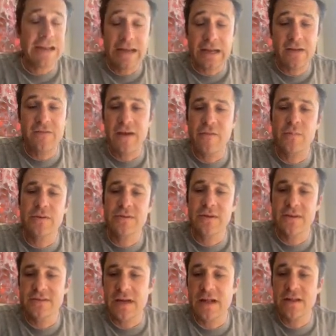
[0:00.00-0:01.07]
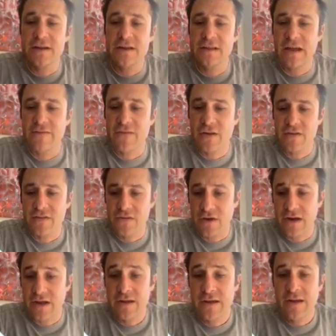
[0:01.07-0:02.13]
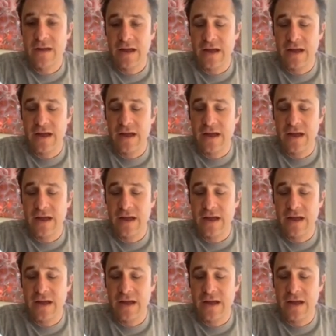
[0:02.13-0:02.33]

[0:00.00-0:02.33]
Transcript: 95% solid in that first 30,